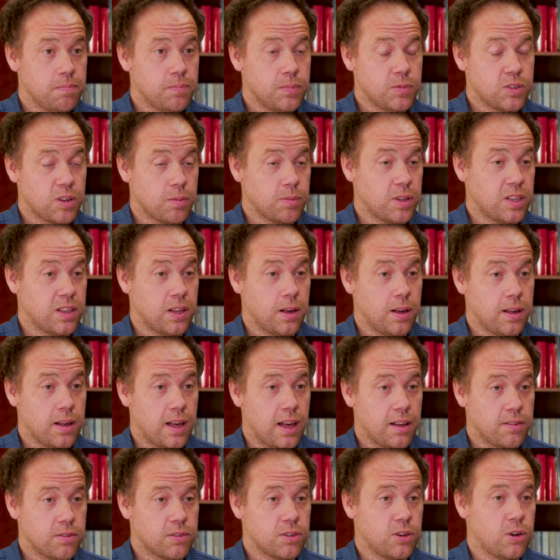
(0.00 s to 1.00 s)
Something that
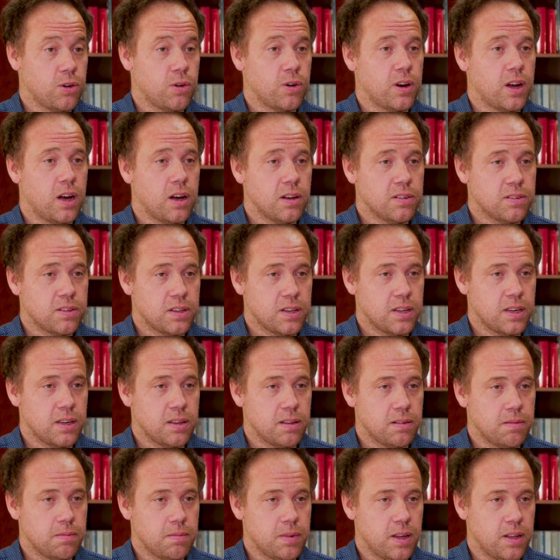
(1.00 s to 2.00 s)
has curiosity
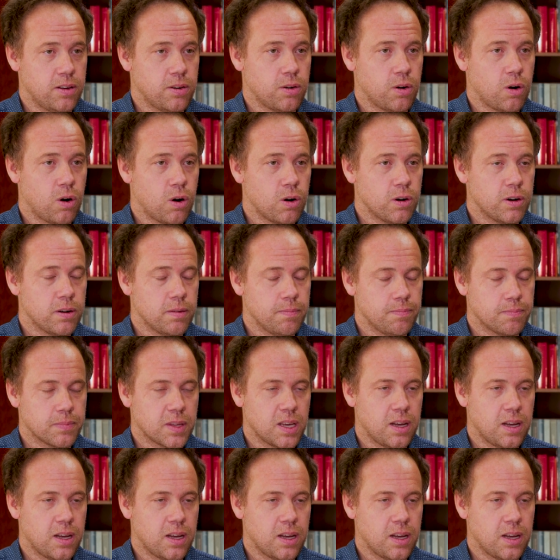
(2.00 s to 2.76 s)
in your heart.